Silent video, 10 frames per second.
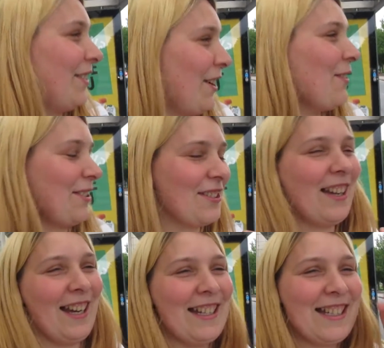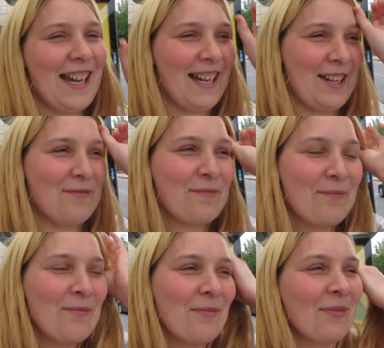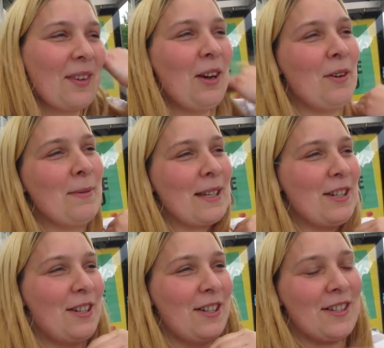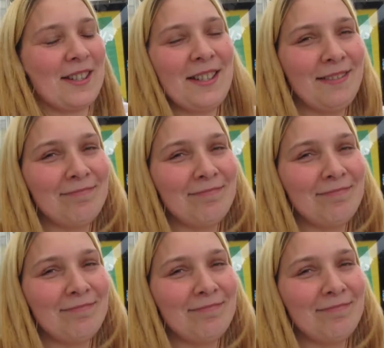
you know which line. Yeah. Oh my god,